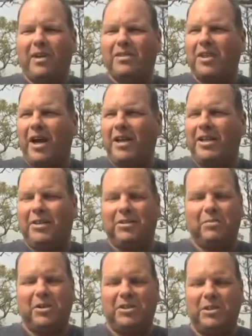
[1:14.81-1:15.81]
of anxiety,
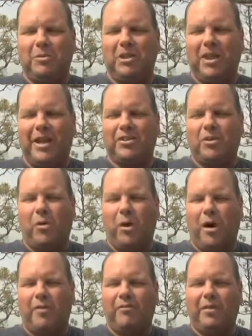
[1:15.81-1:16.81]
especially when the lights go
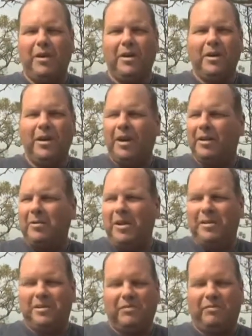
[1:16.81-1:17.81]
off it,
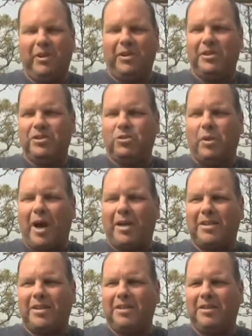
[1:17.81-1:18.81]
it's very
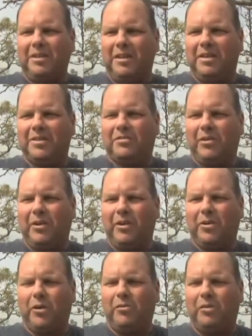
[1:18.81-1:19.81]
distracting and it's
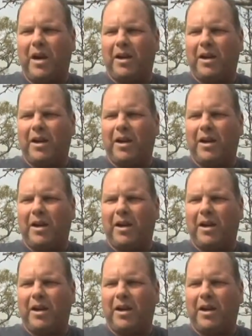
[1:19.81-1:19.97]
very nerve